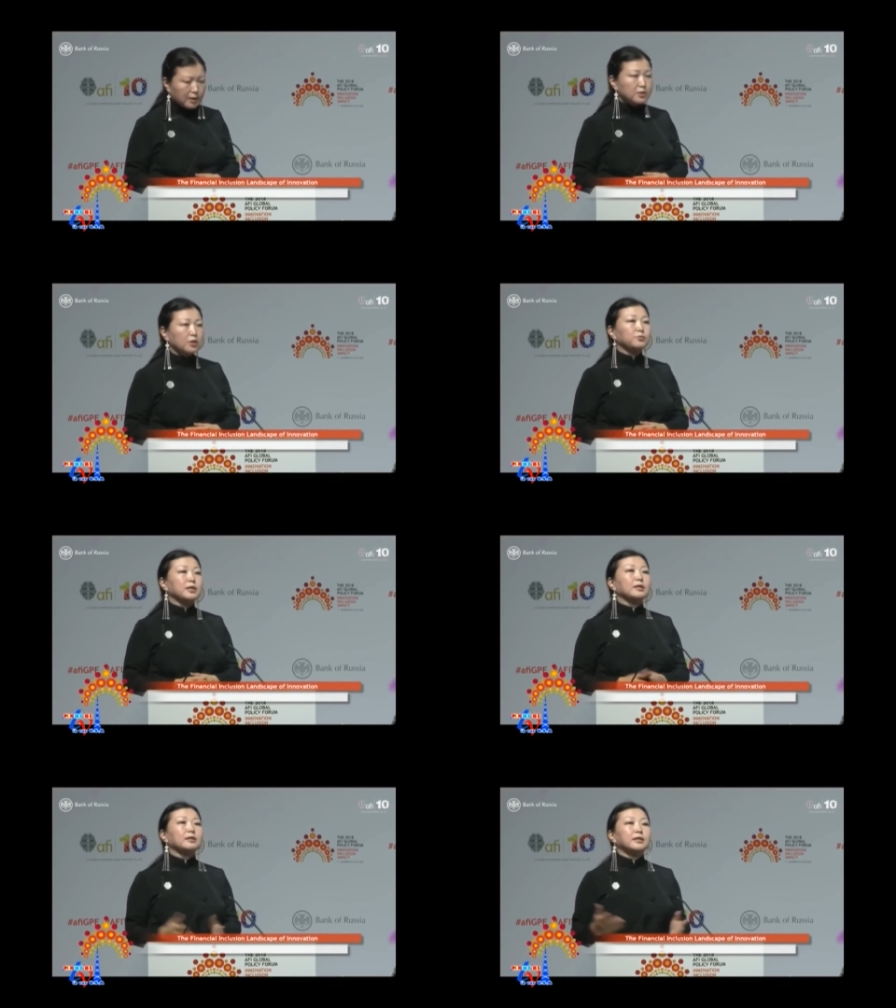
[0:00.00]
So
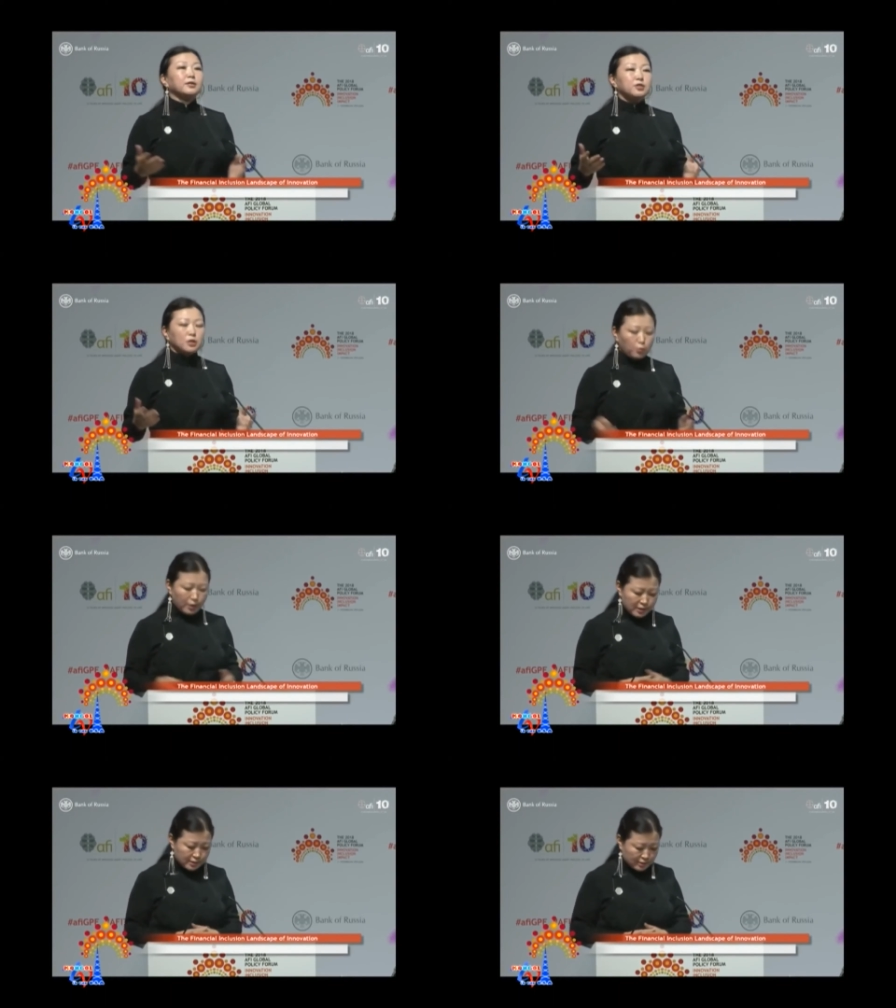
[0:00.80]
then there is the
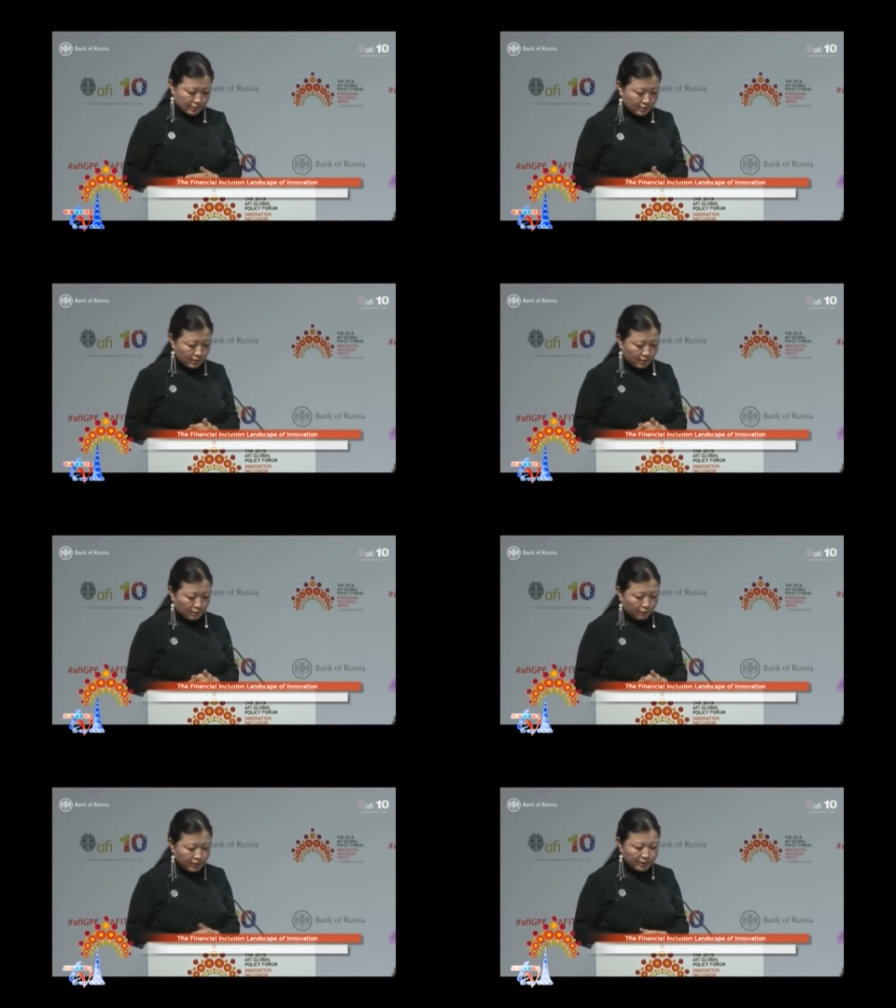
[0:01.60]
question,
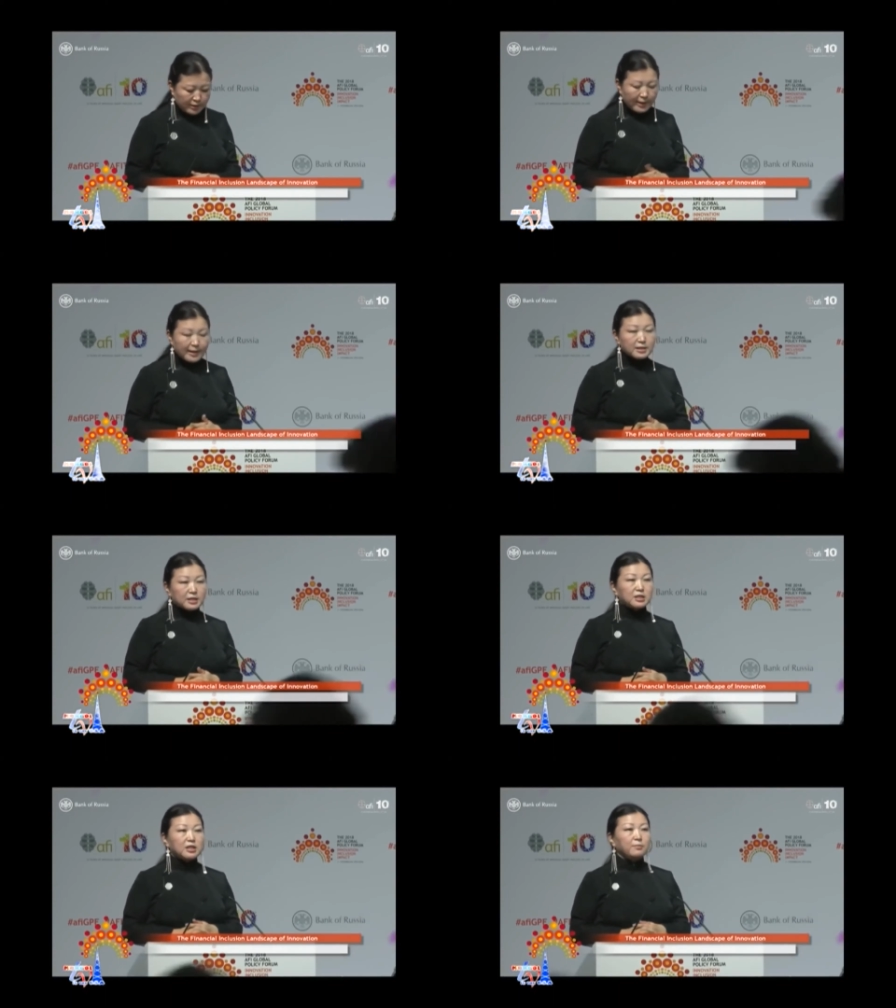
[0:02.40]
what are the
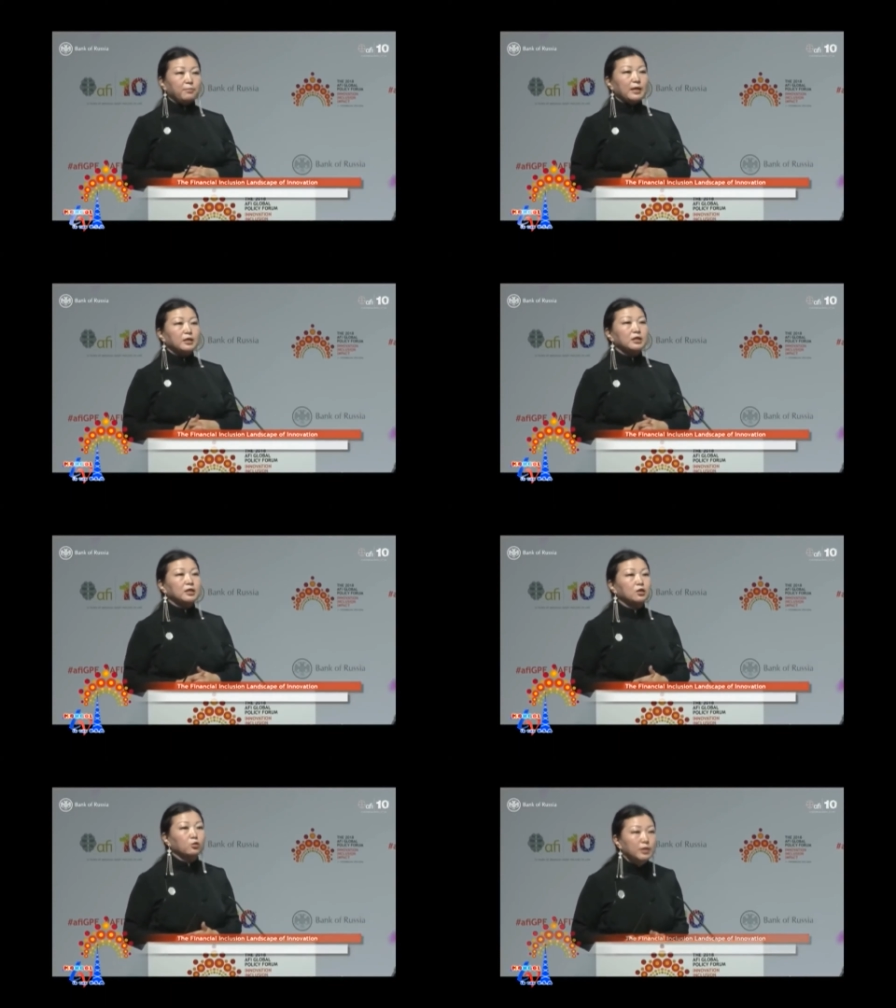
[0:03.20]
next steps and
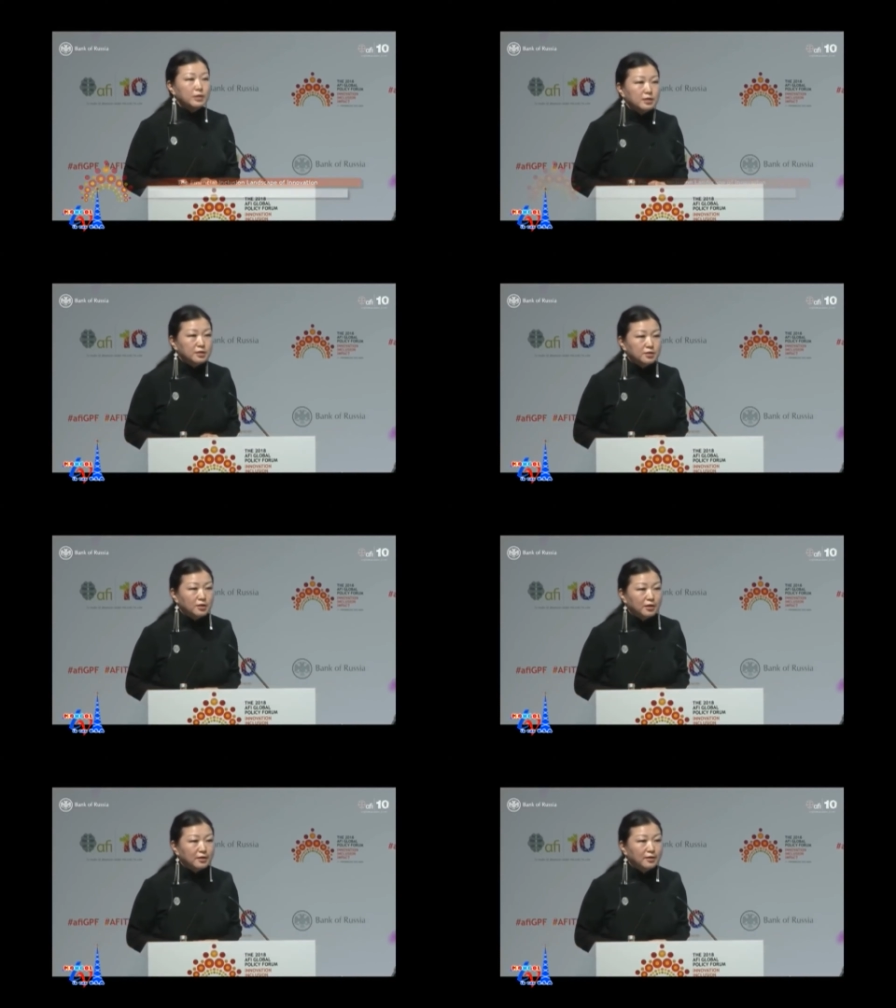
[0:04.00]
key questions
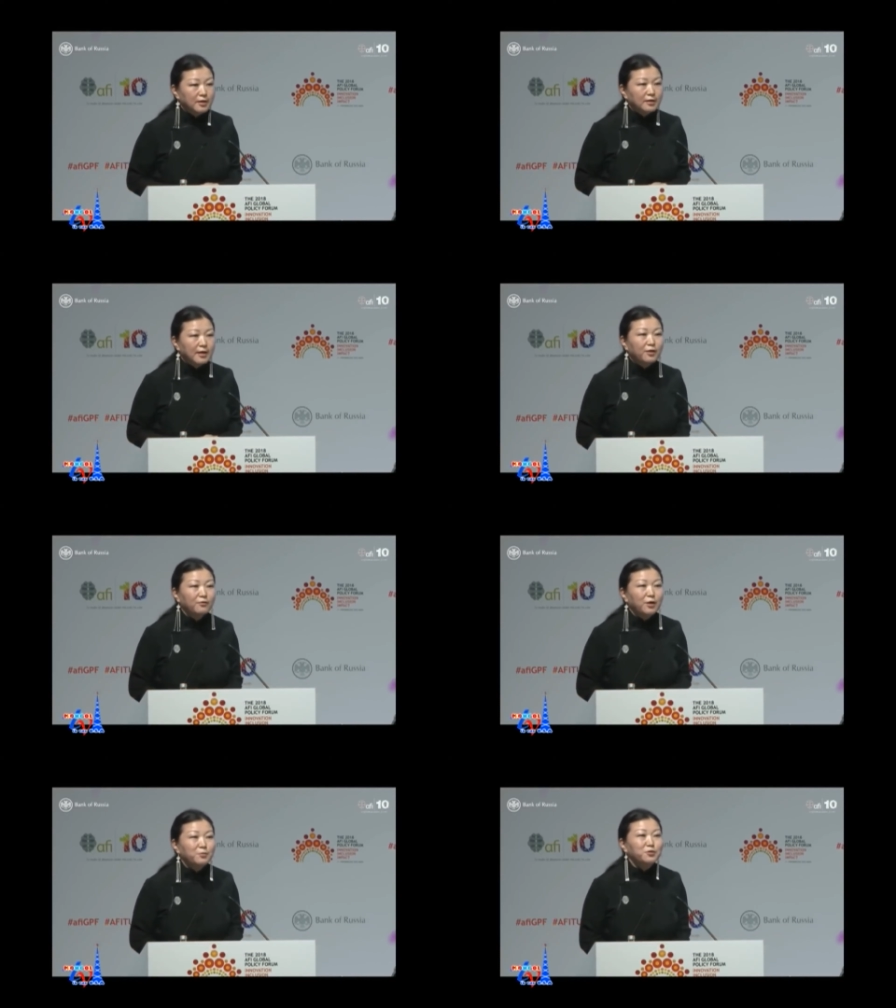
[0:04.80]
on it? Thank
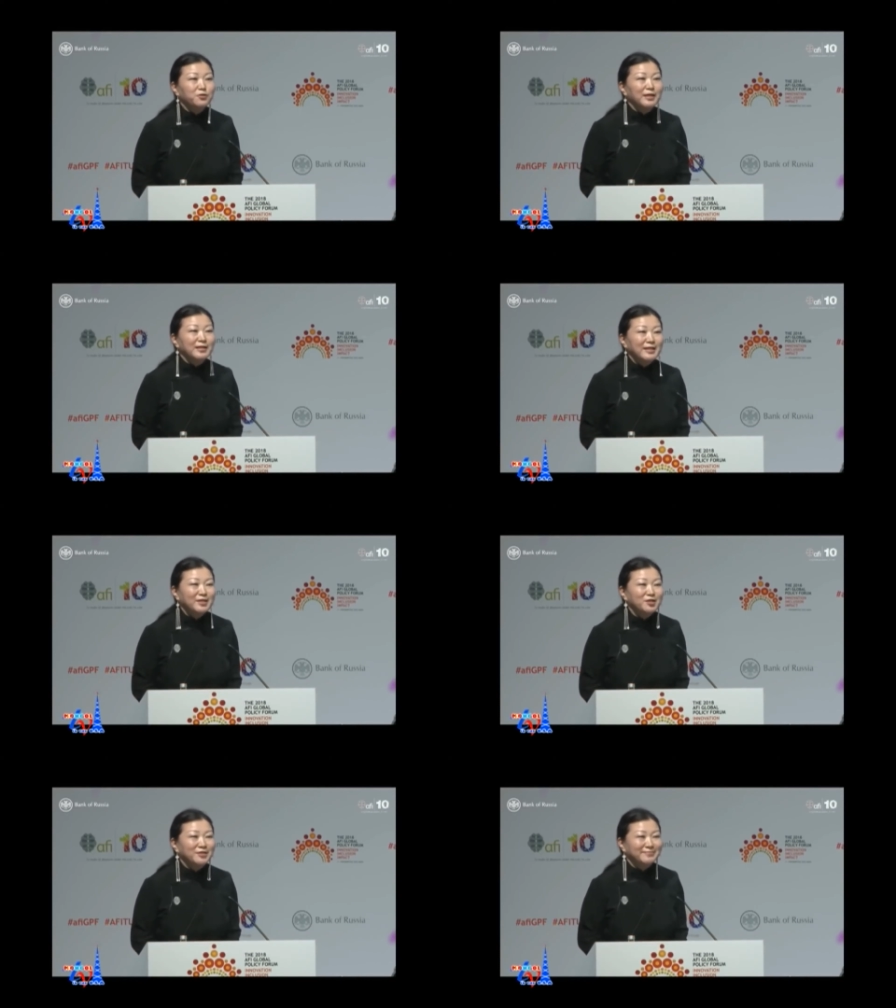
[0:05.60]
you very much for the
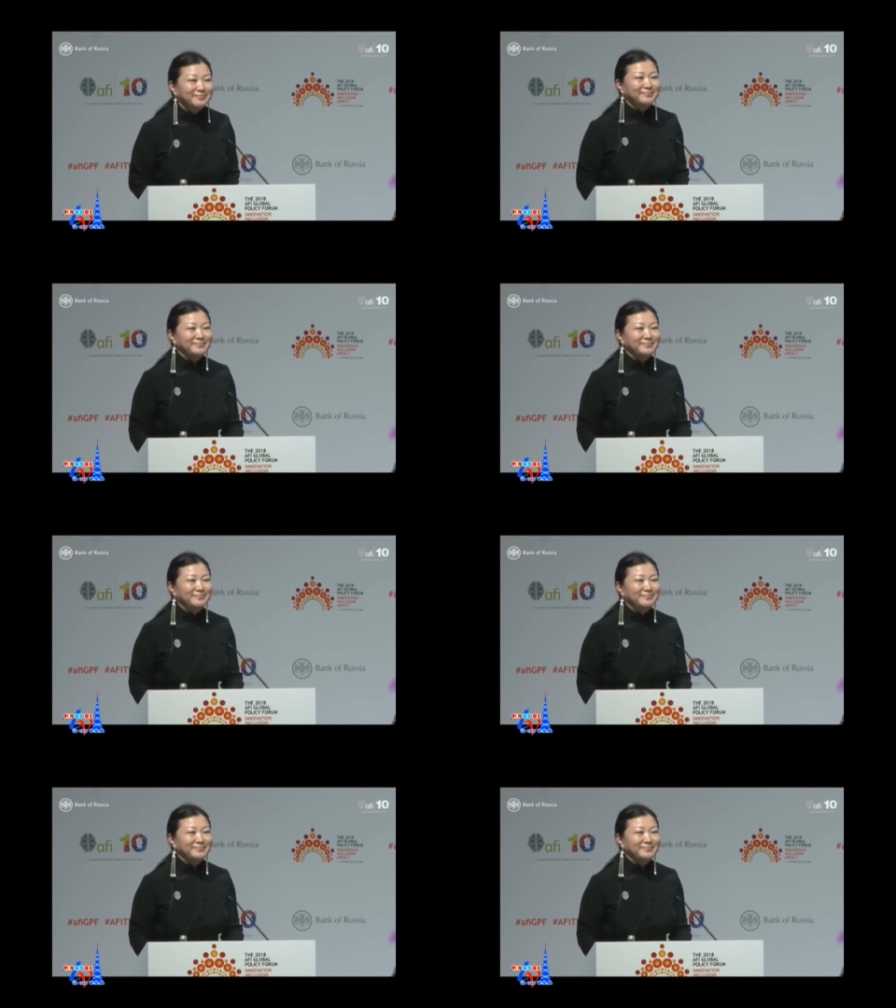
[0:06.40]
attention.